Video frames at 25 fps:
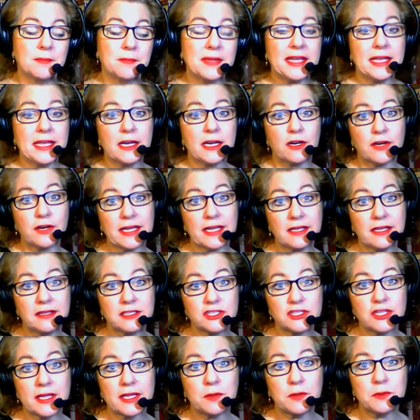in our
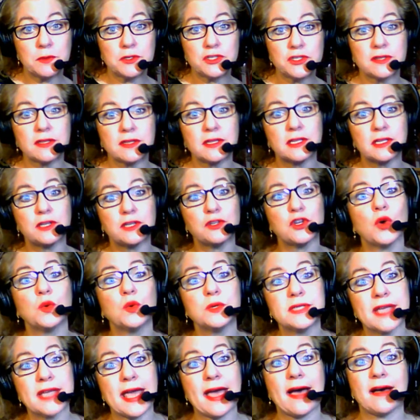English language that they
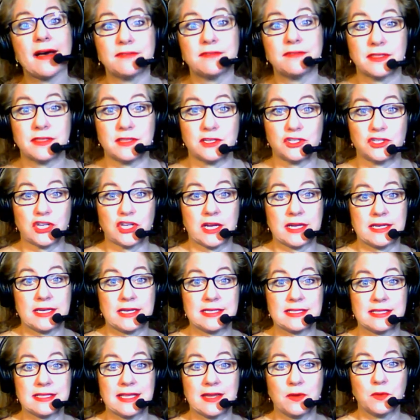don't have in the
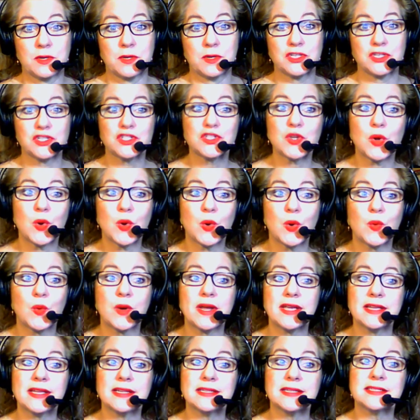Chinese language. So
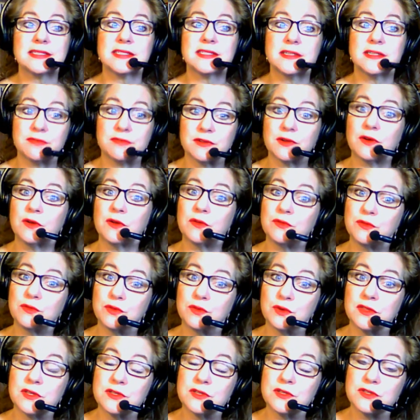it is difficult for
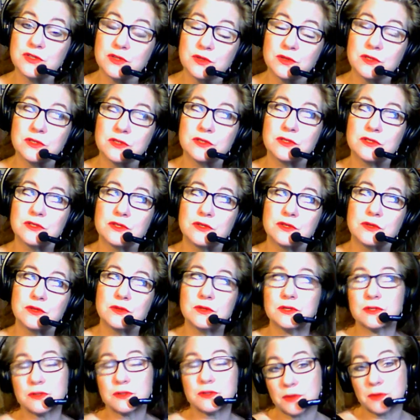the students to
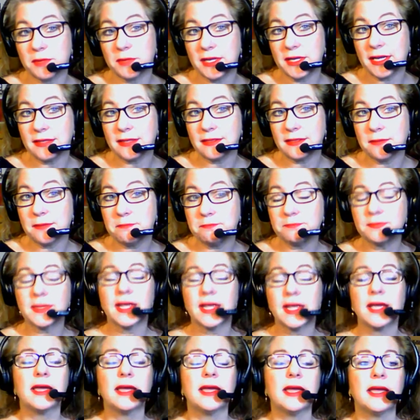discriminate them
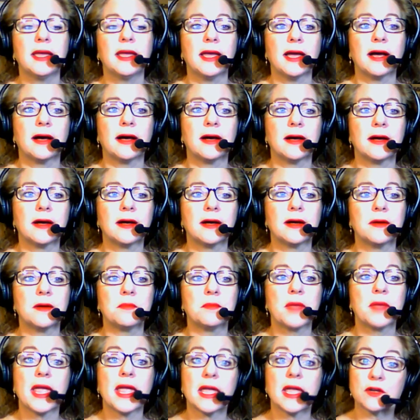
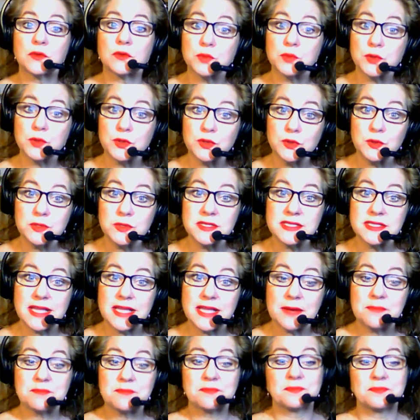and produce
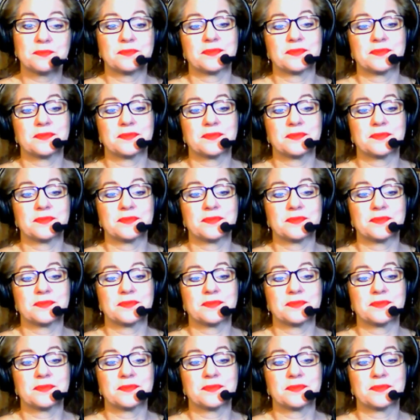them.